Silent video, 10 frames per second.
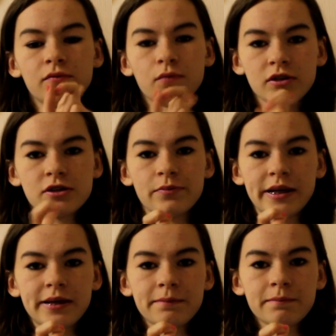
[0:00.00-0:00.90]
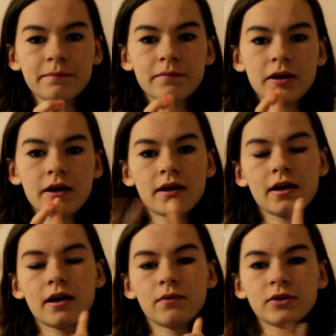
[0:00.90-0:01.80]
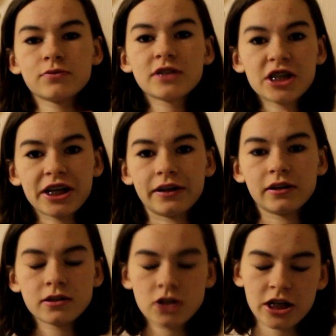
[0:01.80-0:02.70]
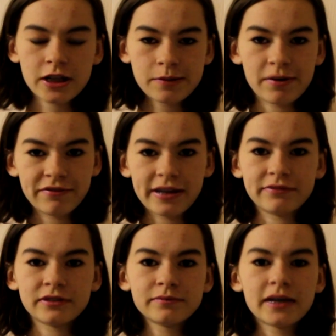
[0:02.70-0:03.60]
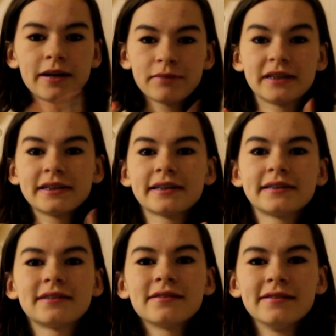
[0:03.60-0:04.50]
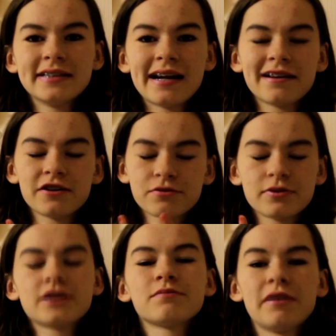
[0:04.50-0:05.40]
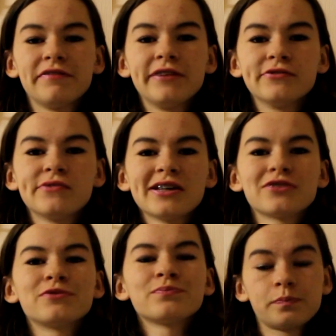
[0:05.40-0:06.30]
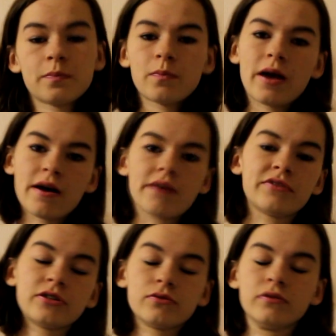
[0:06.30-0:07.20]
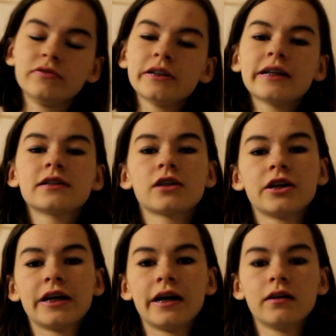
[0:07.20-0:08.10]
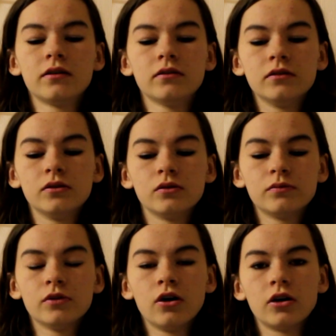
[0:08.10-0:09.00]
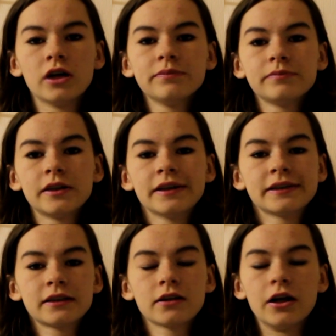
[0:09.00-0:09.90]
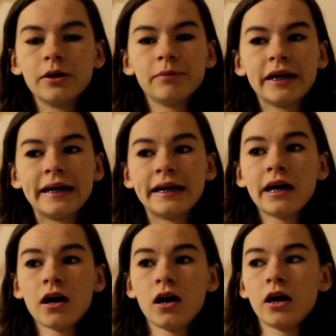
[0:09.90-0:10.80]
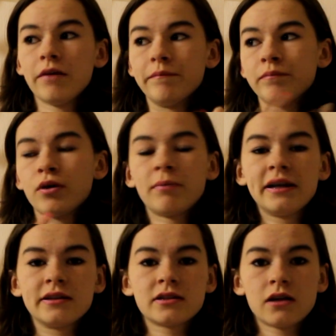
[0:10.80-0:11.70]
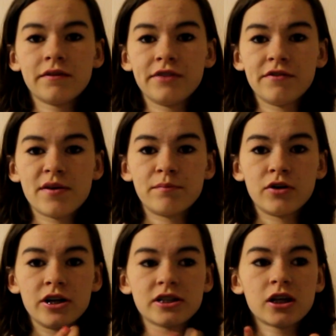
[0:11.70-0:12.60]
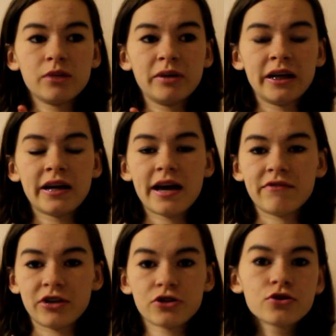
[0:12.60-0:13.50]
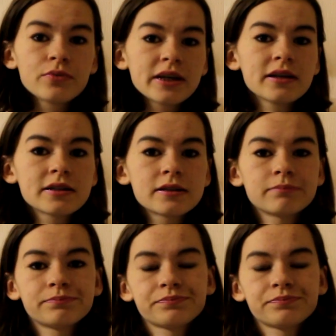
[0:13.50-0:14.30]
once a week, which was chicken, because chicken's my favourite, and it means I can still go to Nando's, which is my favourite restaurant. Every so often, it's going to get longer. It's going to be probably at the start of November. It's going to be every 2 weeks,